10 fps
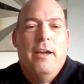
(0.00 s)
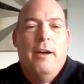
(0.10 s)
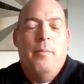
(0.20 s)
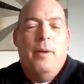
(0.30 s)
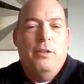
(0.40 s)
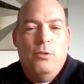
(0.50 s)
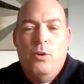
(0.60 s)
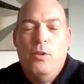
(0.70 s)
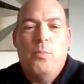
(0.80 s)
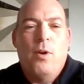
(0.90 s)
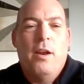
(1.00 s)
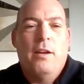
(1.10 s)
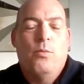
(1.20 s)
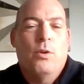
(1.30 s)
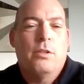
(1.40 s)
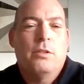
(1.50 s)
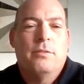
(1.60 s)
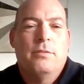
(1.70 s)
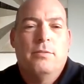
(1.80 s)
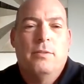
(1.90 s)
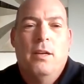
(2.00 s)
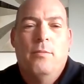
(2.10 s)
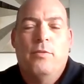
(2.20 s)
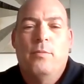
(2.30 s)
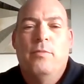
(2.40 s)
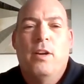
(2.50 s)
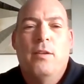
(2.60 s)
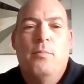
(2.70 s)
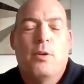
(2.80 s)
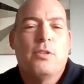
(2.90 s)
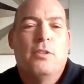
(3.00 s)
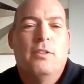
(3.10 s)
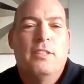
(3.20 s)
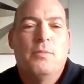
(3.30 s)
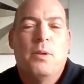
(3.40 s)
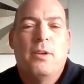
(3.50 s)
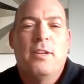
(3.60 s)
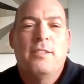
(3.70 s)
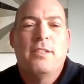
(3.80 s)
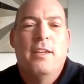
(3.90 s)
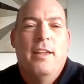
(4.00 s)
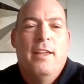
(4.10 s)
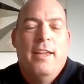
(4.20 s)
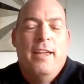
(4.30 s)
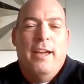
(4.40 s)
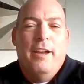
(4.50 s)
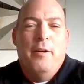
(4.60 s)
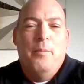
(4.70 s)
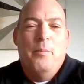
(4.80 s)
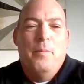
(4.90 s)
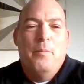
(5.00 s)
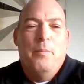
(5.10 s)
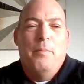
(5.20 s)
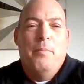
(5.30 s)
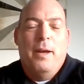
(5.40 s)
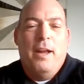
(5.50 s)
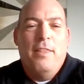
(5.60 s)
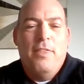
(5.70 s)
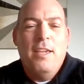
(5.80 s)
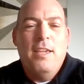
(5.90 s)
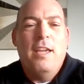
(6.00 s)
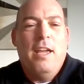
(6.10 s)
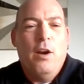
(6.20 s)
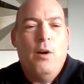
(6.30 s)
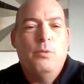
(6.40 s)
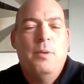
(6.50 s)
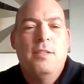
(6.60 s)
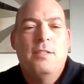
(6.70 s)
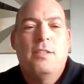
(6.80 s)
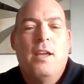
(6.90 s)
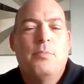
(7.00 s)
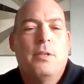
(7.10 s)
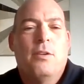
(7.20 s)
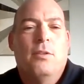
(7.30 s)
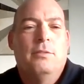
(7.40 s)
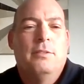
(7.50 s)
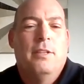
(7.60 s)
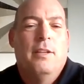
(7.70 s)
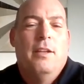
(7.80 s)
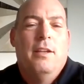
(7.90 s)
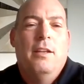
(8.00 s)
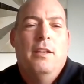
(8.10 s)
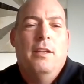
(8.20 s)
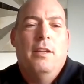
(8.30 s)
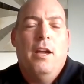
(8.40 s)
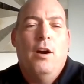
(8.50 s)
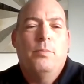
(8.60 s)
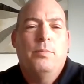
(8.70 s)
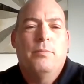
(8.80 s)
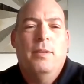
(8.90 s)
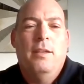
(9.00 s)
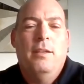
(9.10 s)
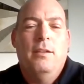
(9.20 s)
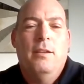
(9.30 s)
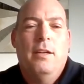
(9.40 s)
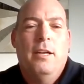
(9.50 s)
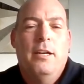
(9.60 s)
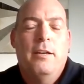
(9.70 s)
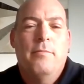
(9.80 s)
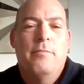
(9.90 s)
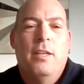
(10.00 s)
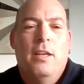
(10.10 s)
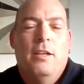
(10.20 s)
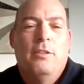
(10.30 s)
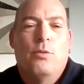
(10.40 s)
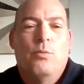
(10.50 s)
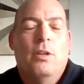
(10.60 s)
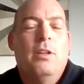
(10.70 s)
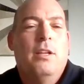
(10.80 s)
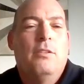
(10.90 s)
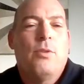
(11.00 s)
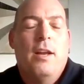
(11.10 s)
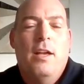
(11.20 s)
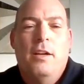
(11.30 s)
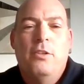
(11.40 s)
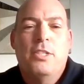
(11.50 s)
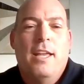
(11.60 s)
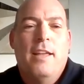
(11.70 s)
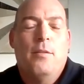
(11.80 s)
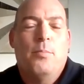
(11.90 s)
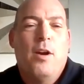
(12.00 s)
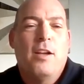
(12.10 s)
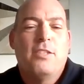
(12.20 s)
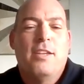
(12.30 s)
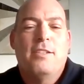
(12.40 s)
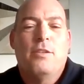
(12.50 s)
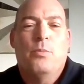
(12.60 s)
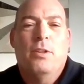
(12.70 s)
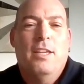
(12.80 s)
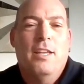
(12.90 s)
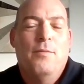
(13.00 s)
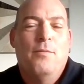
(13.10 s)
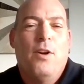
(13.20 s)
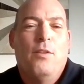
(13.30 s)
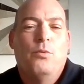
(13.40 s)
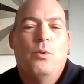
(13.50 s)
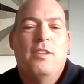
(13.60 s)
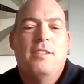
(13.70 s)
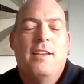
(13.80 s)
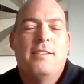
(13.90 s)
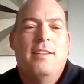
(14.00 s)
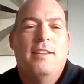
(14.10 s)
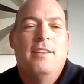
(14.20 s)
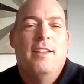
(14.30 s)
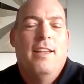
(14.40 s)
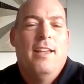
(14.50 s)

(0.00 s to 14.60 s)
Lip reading: I do know the product works from very personal experience, but I think it helped being skeptical. It helped me to really try to understand the process, to really get involved with the testing,